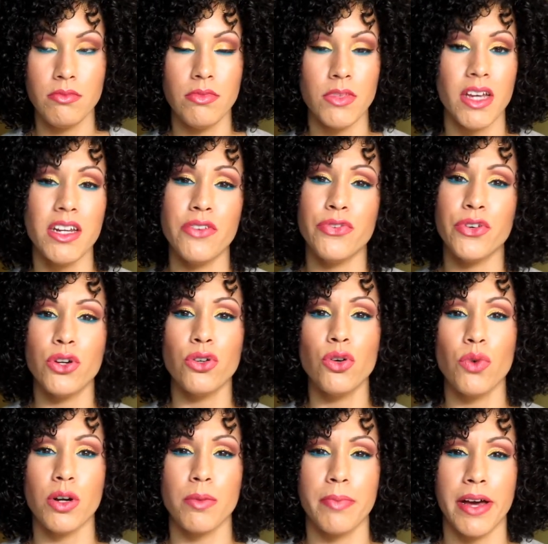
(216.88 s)
And if you don't know
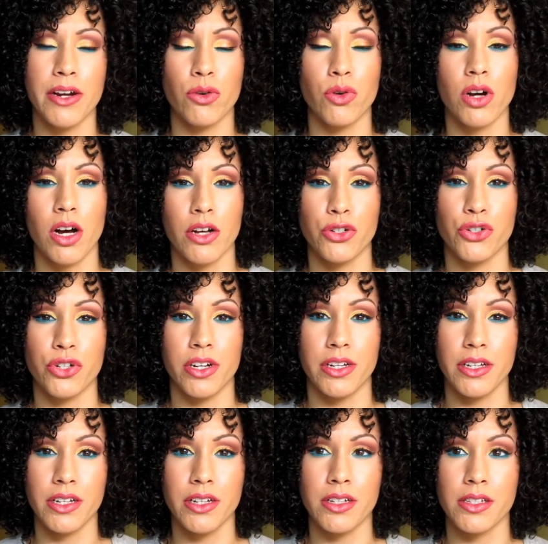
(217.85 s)
what a
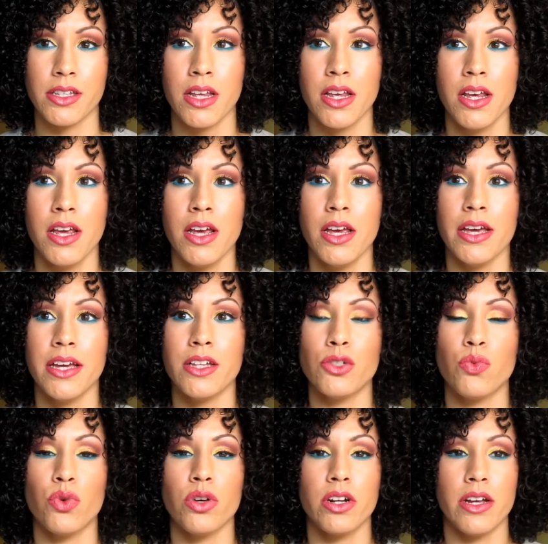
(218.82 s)
mitochondria is,
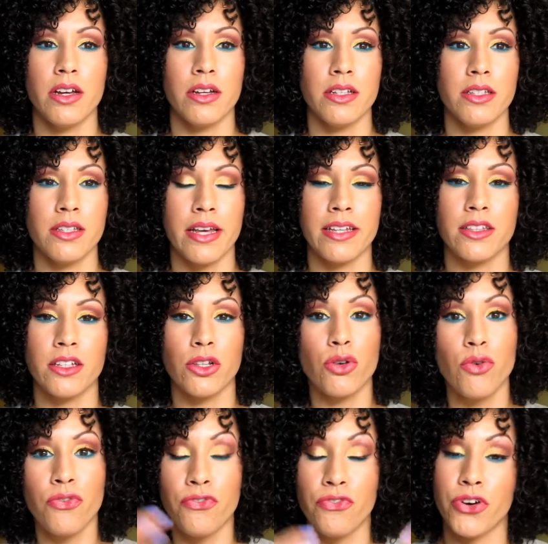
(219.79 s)
it's like the
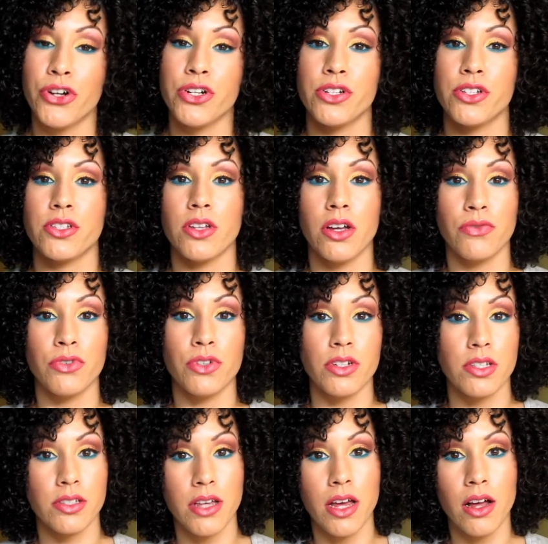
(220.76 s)
little furnace of your
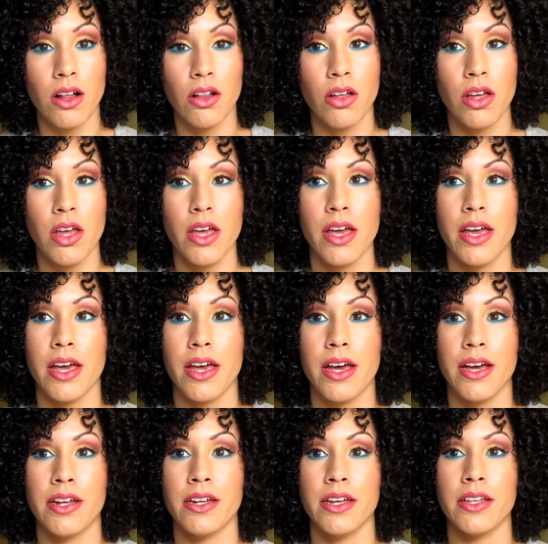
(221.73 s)
cell,
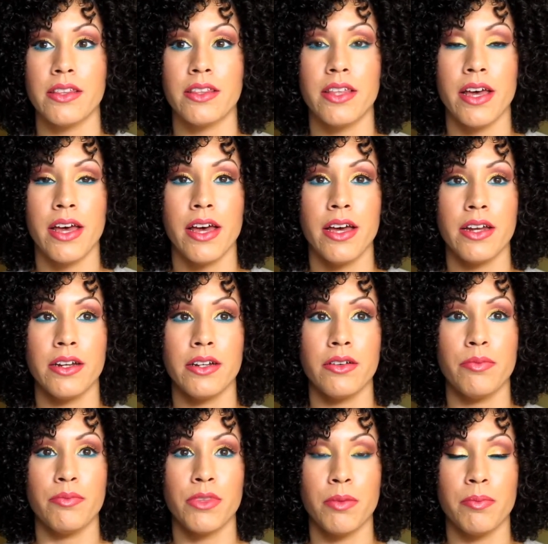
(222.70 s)
and that
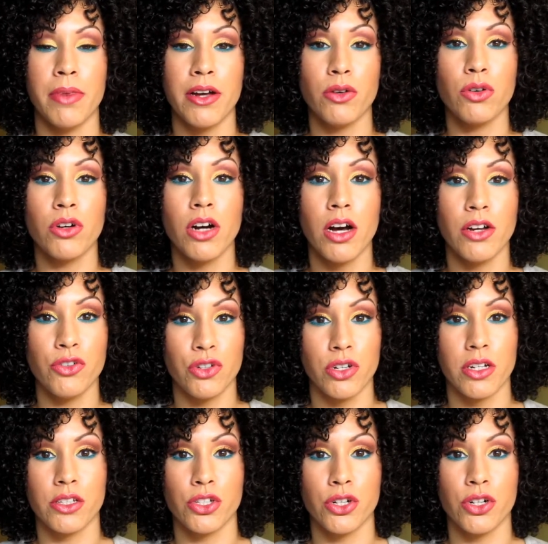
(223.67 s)
the
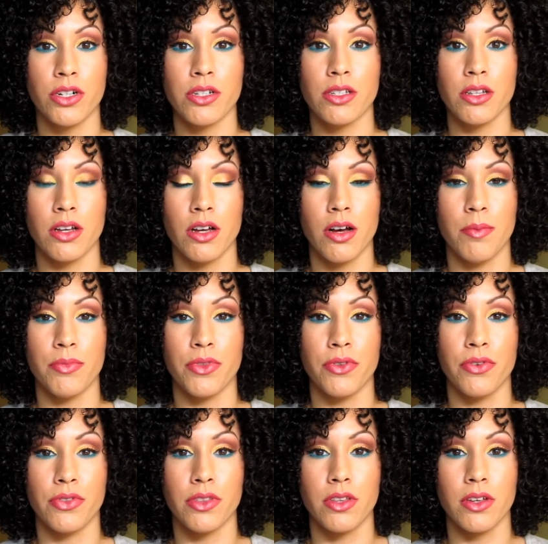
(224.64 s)
mitochondria
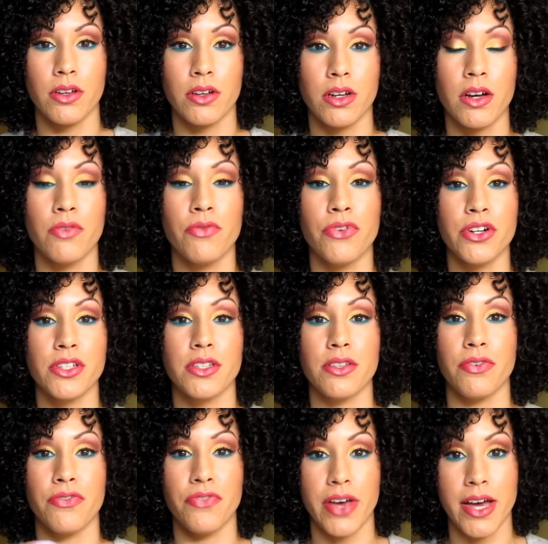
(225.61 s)
converts the
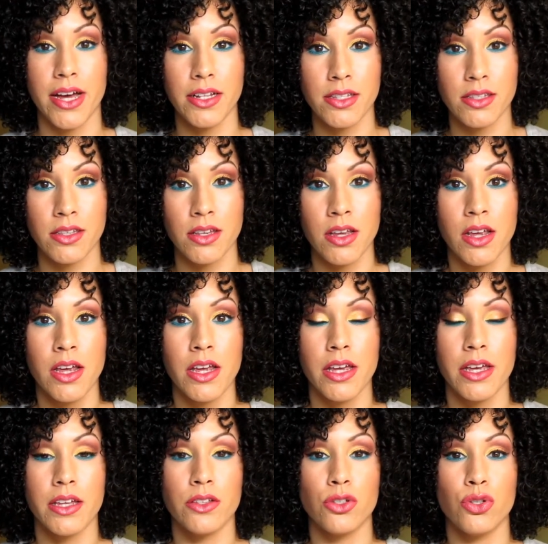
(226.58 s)
fats
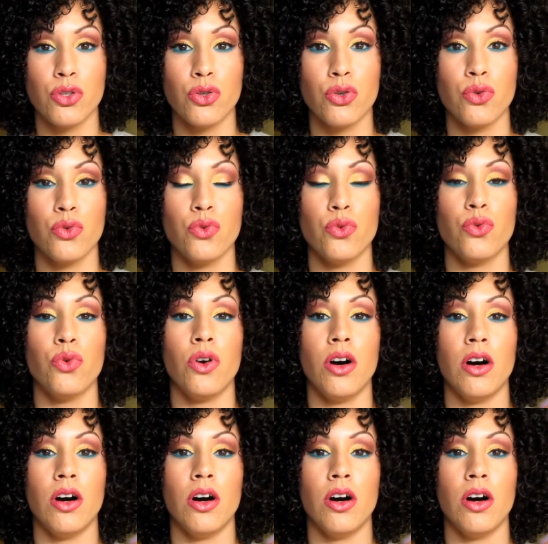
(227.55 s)
into